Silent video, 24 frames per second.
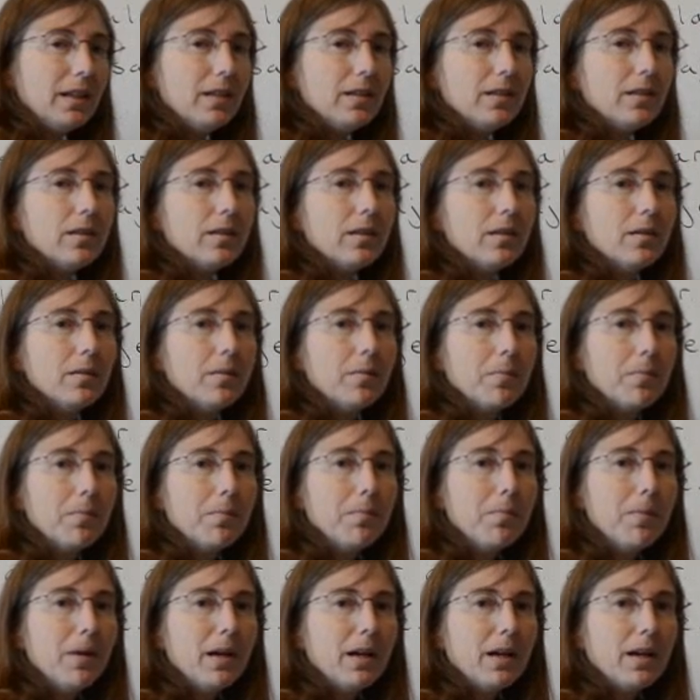Ir,
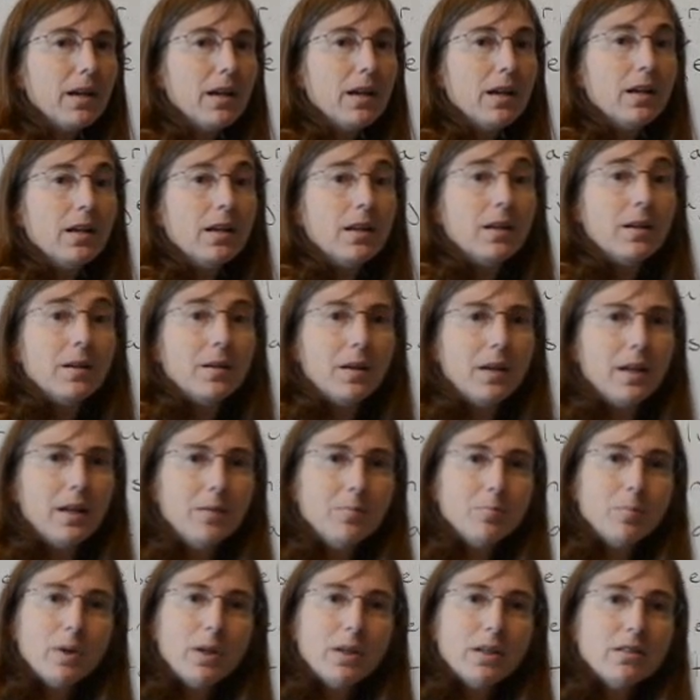ve.
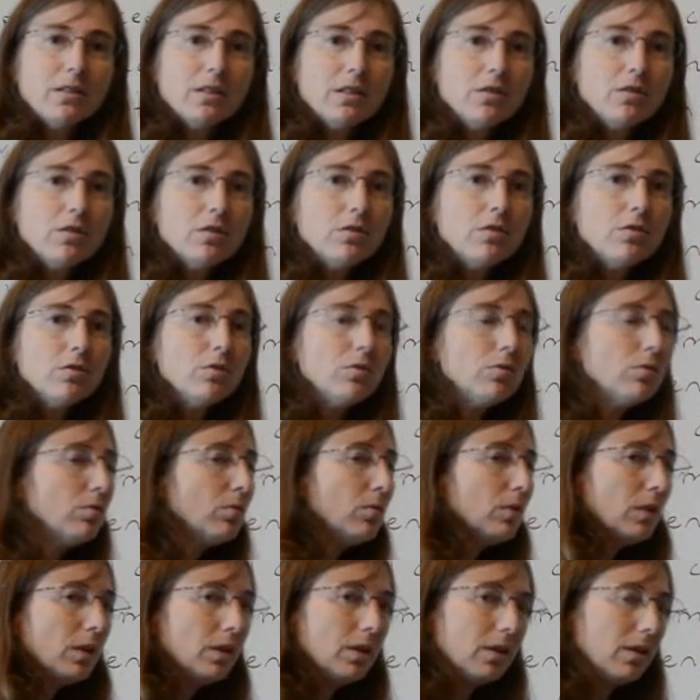And pay attention
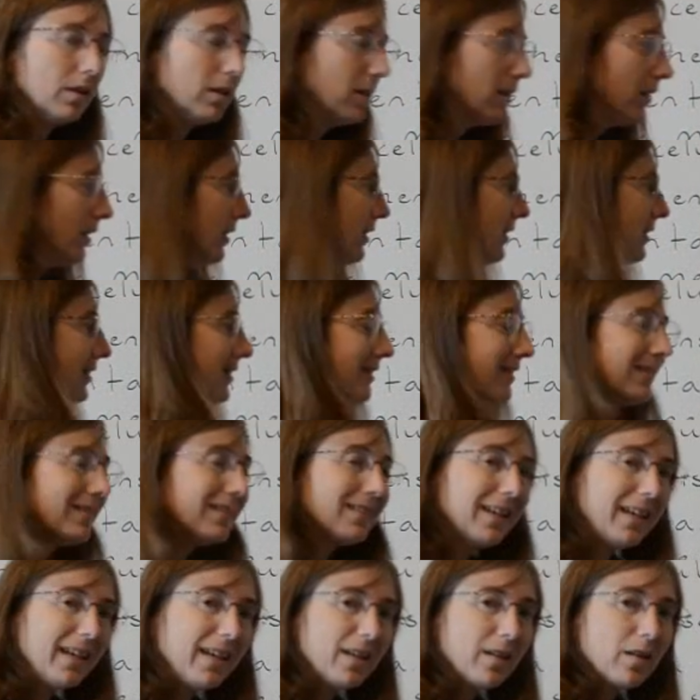to
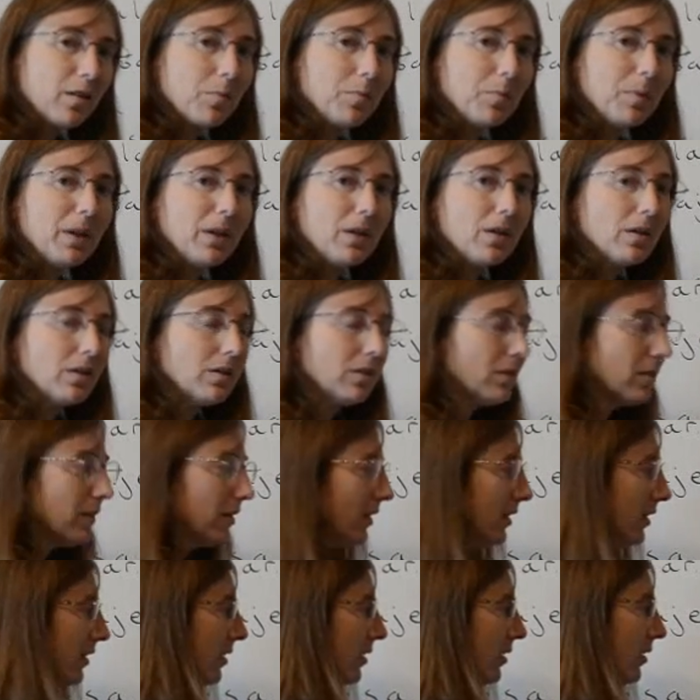ser, because
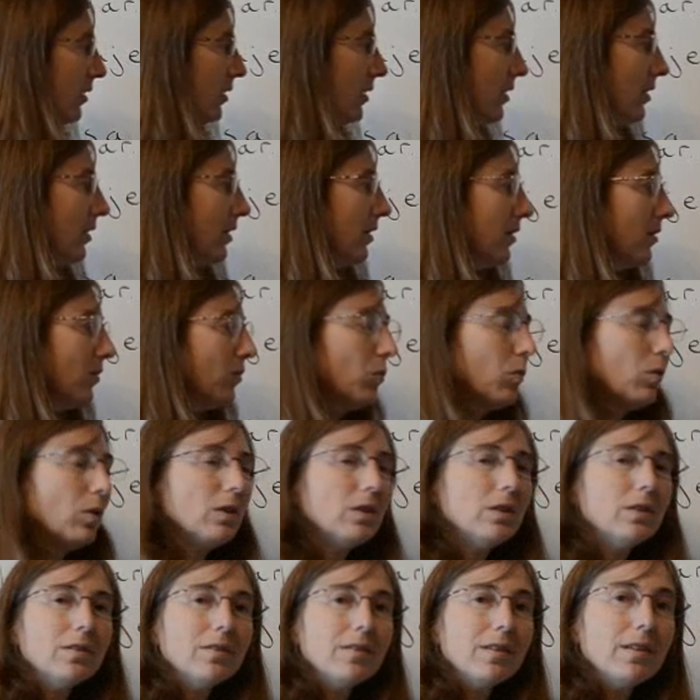
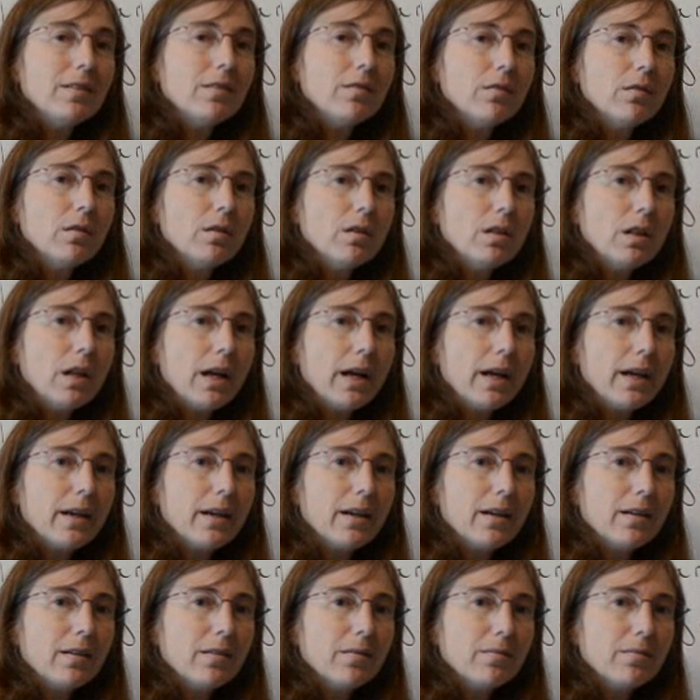what does this look like?